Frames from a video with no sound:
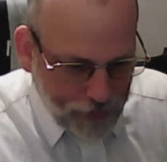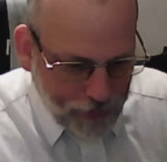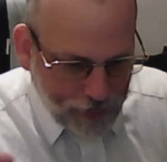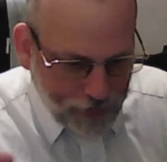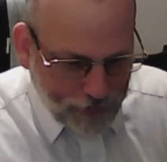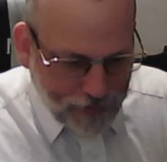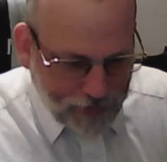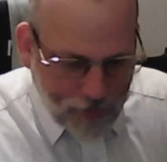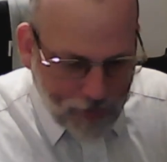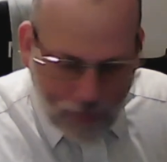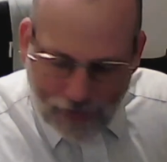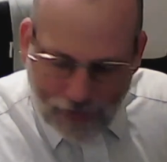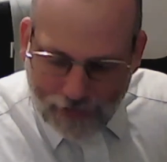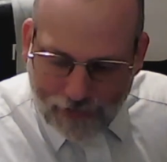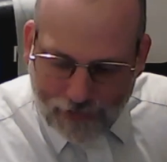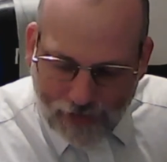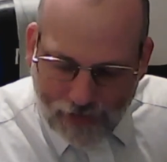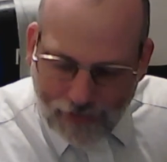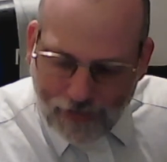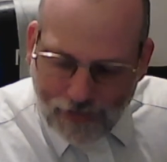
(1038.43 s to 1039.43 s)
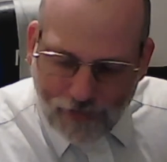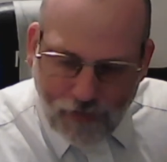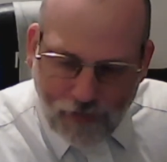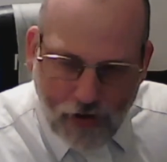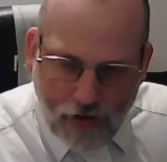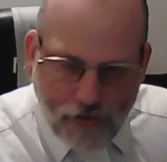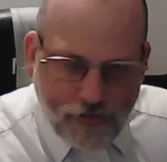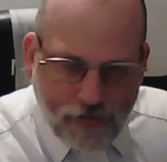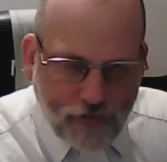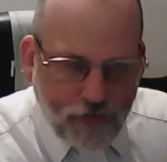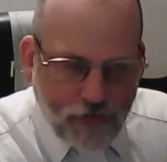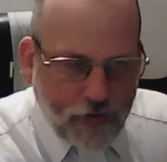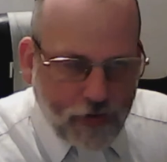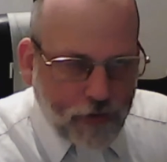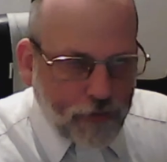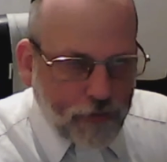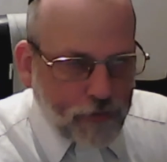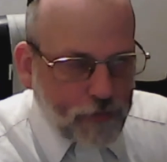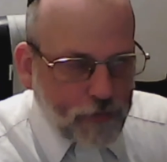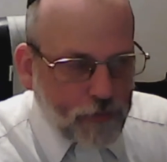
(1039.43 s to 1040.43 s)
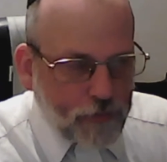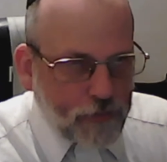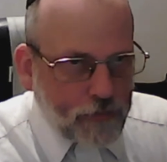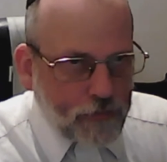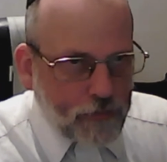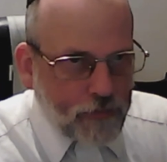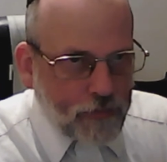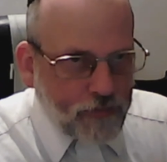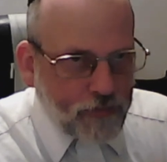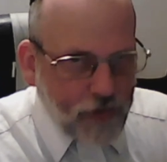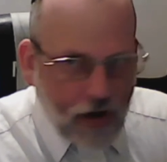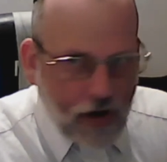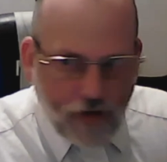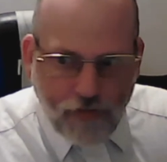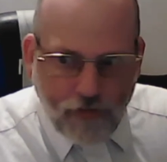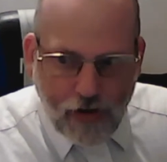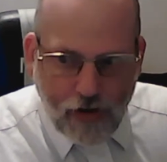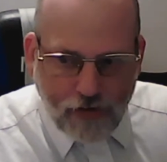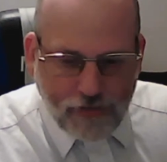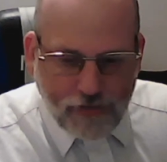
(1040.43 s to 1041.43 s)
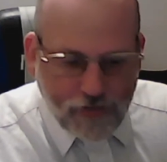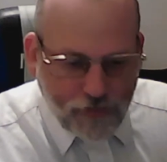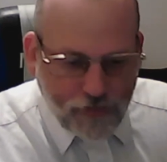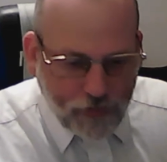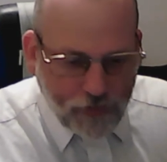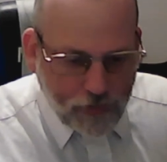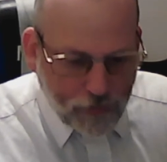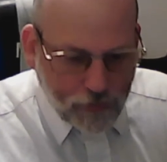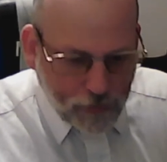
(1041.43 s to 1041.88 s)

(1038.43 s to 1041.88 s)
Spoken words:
See, but this is very severe. Very, very severe.